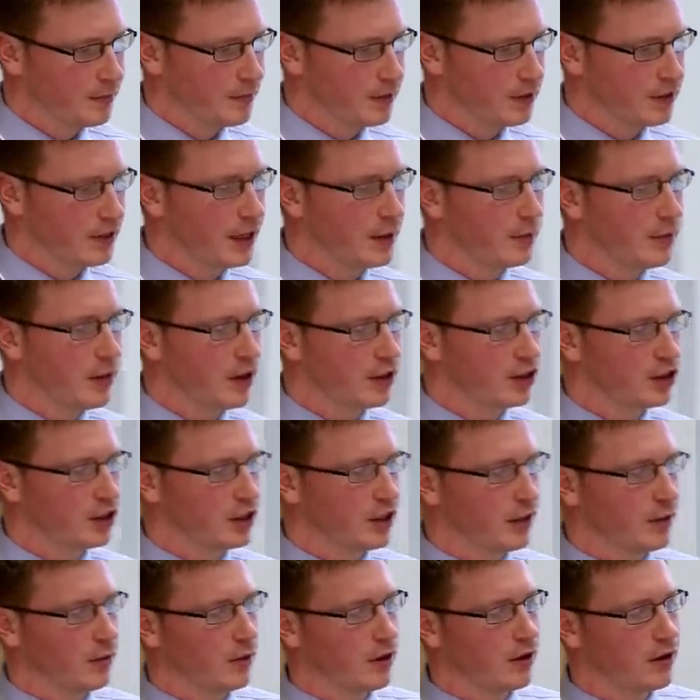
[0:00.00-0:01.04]
Side
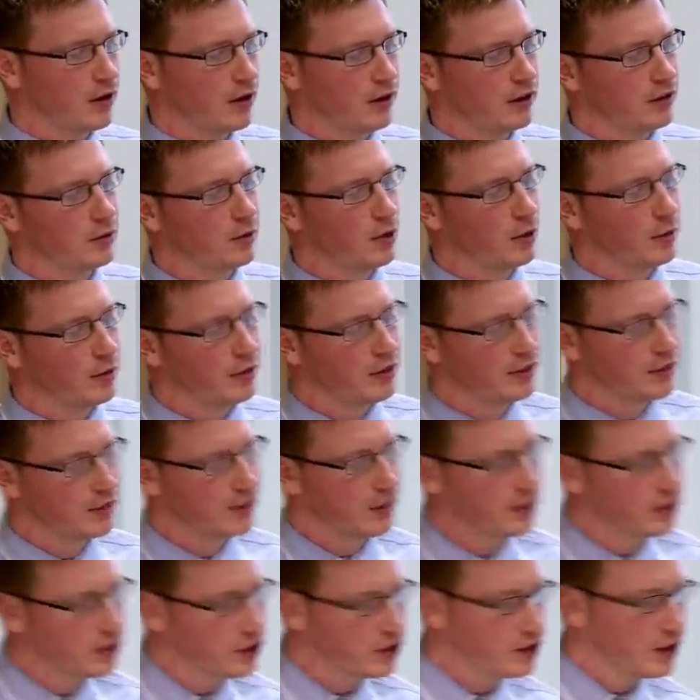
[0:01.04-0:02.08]
project I'm working on at the moment is
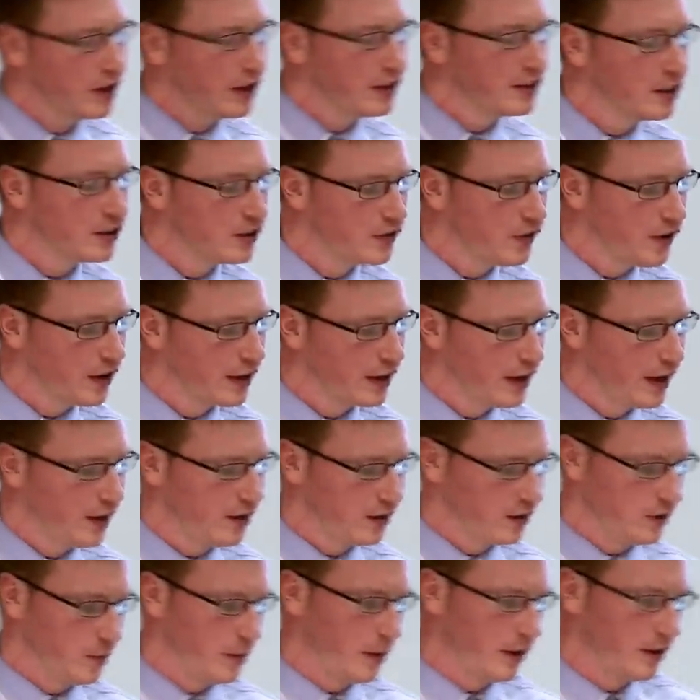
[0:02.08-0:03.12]
just identifying
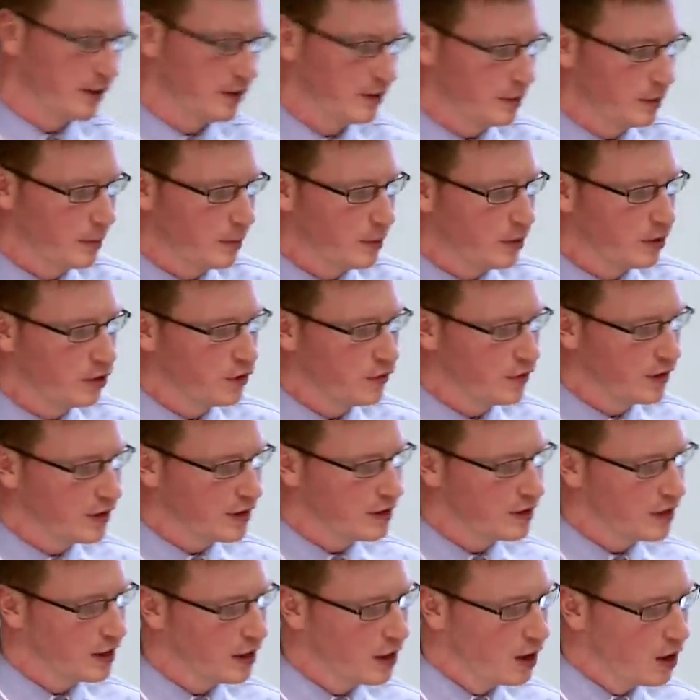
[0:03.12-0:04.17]
areas of possible
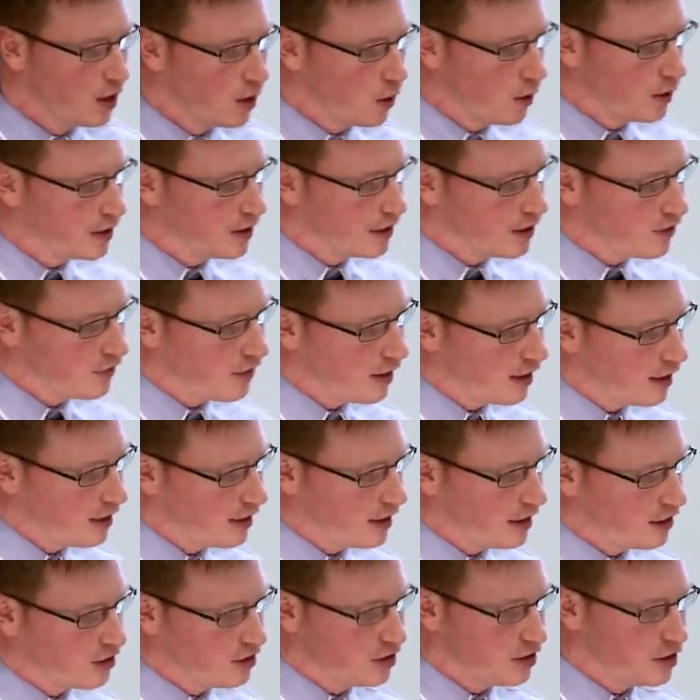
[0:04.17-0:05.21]
improvements within the
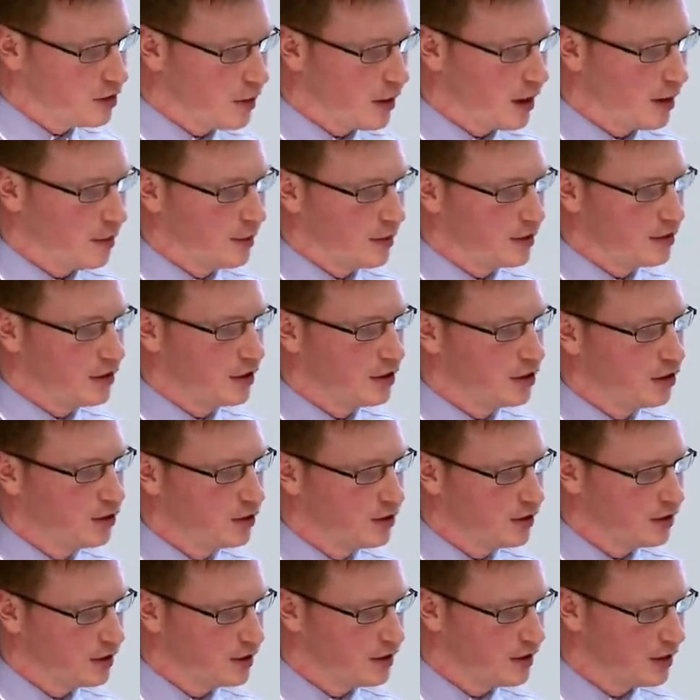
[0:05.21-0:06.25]
validations department and
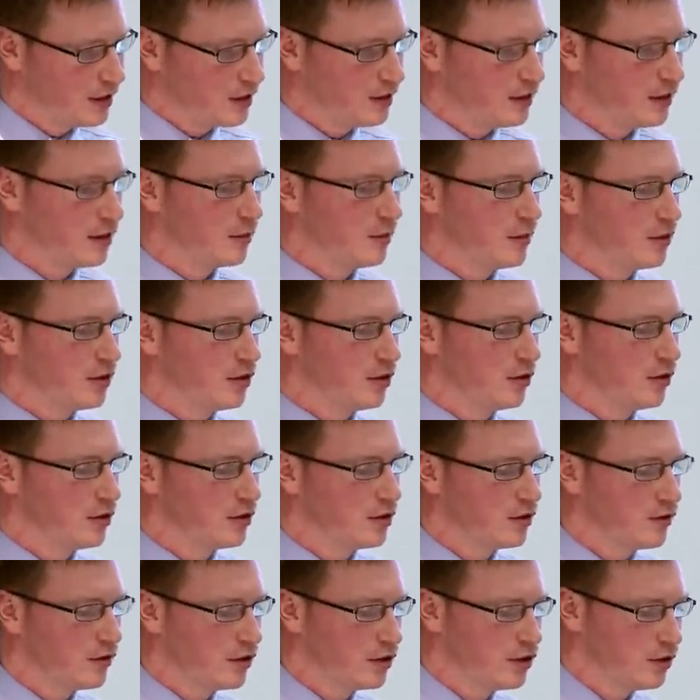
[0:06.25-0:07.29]
using Six Sigma
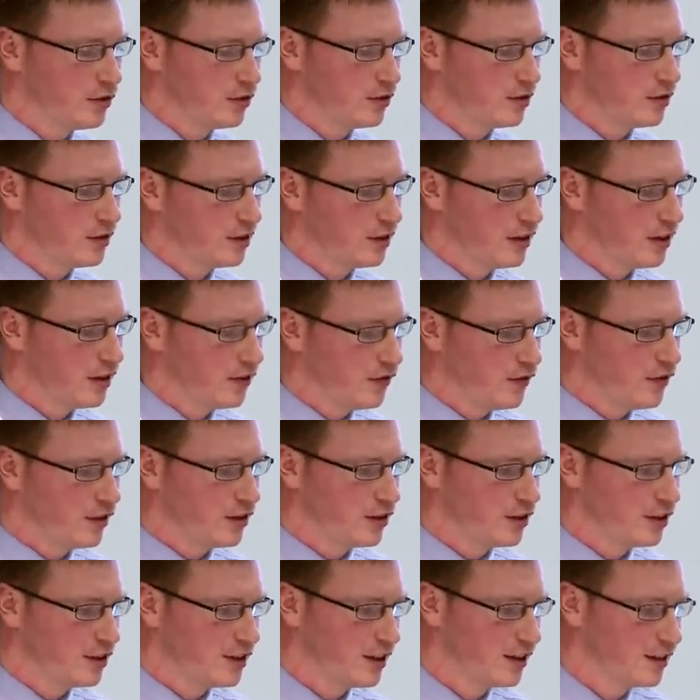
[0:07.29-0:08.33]
tools to reduce
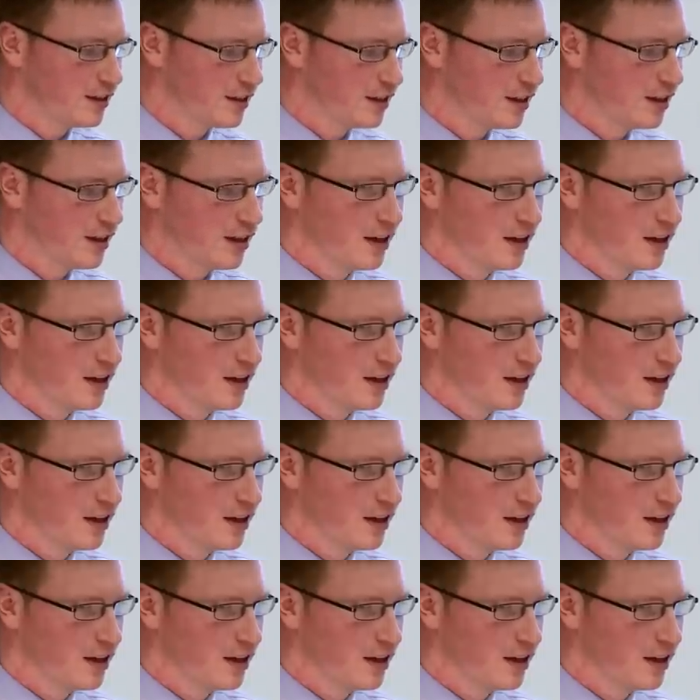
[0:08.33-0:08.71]
inefficiencies.